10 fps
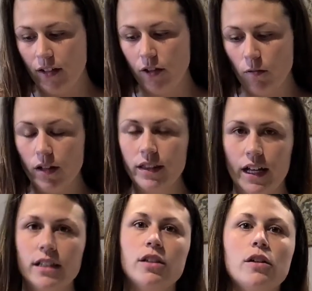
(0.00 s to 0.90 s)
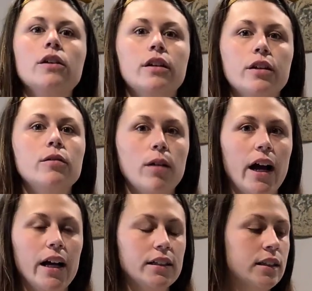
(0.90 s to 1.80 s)
You want that so you can get a good
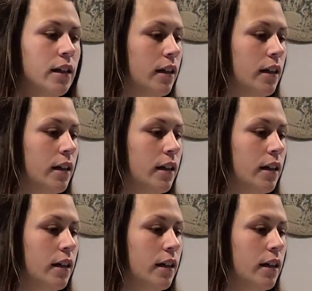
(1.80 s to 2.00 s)
rise.